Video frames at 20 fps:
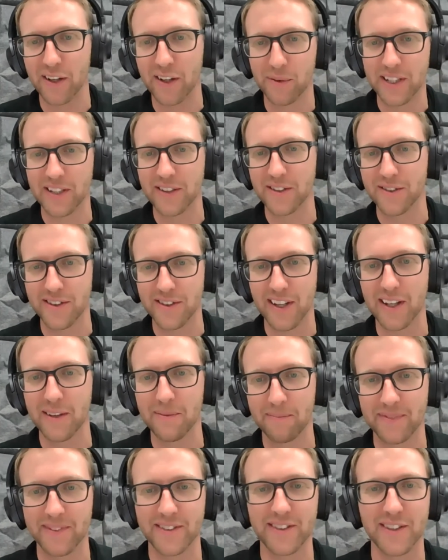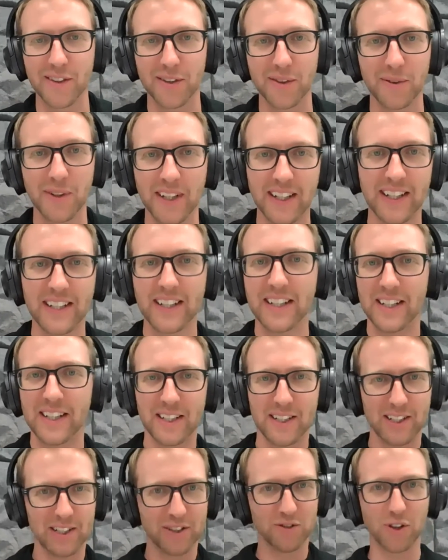how we use that to
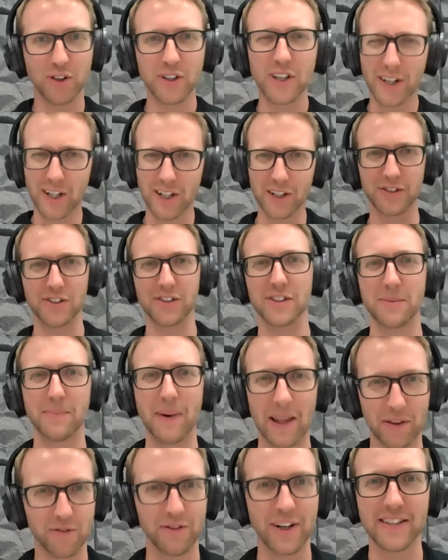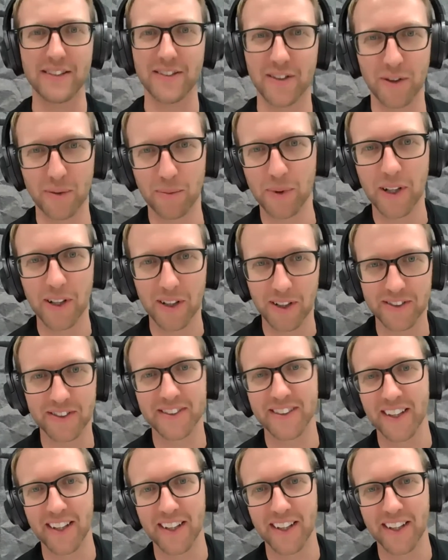draw conclusions about the rest of the world.